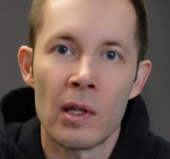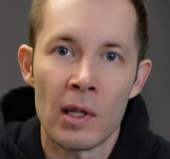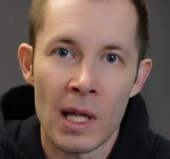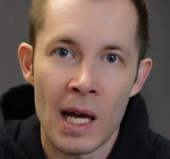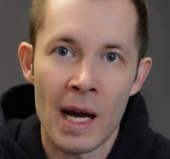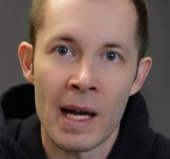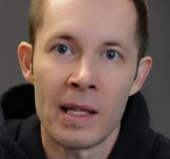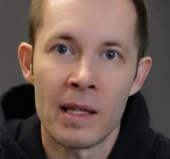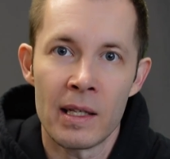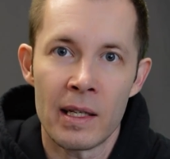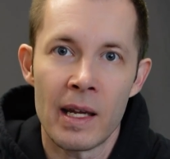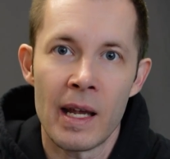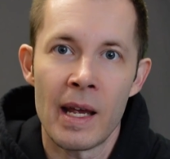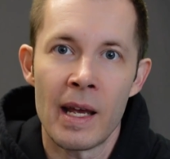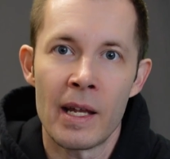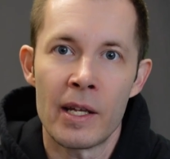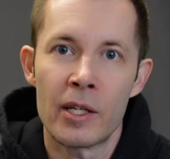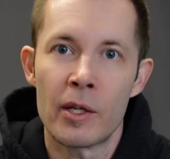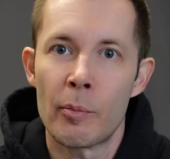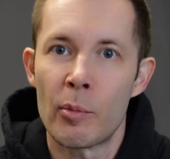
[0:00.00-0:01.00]
line the
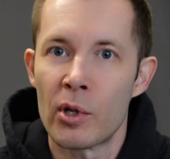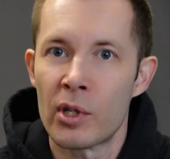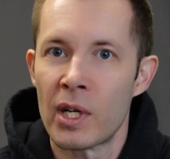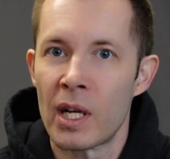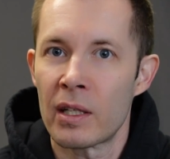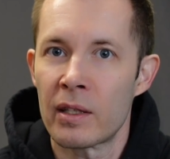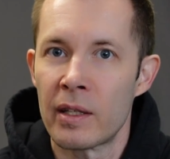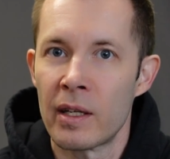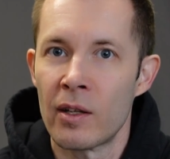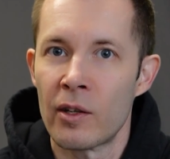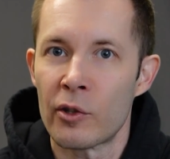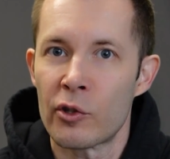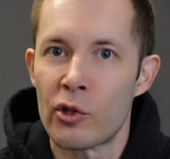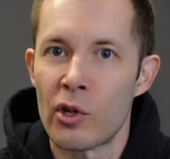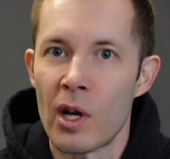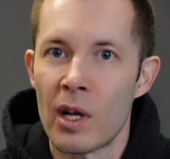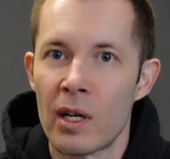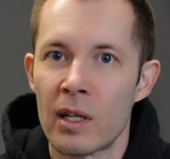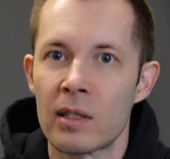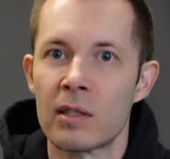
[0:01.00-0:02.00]
can to protect the
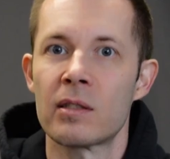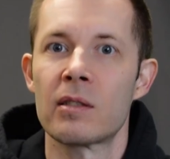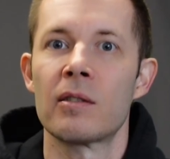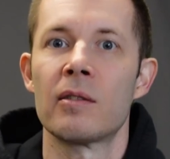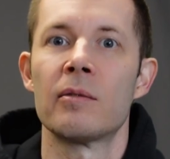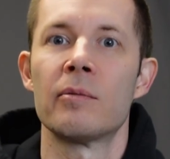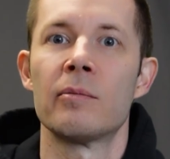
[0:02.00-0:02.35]
electronics.